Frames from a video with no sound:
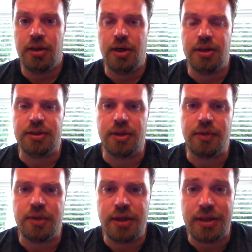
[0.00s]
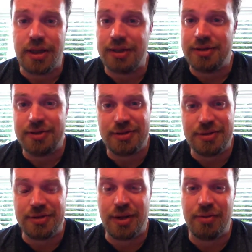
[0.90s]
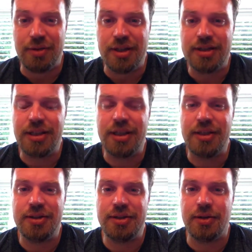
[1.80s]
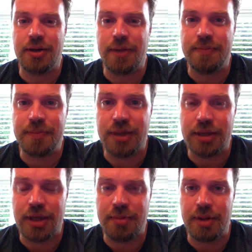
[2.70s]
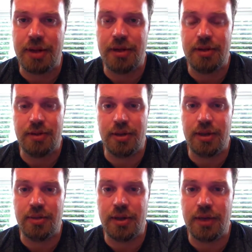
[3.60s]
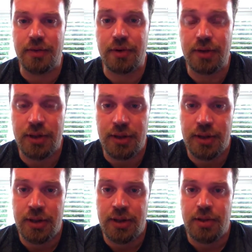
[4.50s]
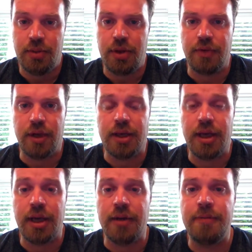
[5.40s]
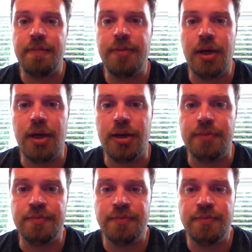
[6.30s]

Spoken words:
I discovered that that's just not realistic, so it's going to be whenever I can. I